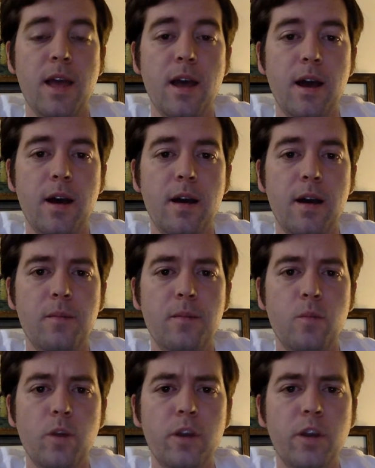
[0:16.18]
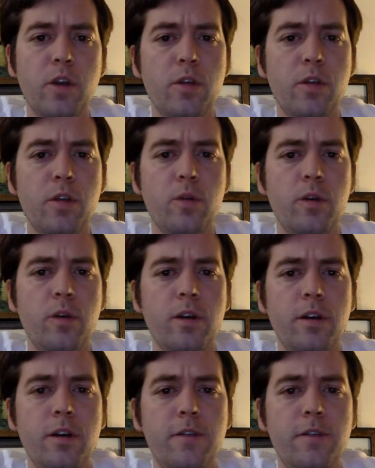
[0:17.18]
We're going to go through
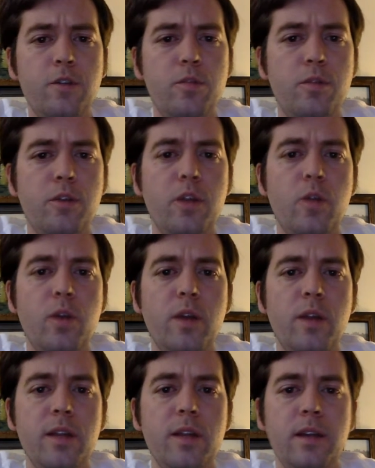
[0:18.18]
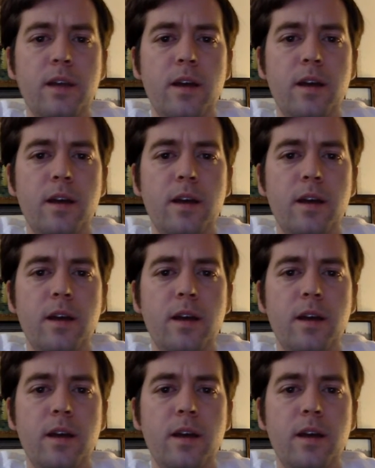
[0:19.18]
a few pretty quickly.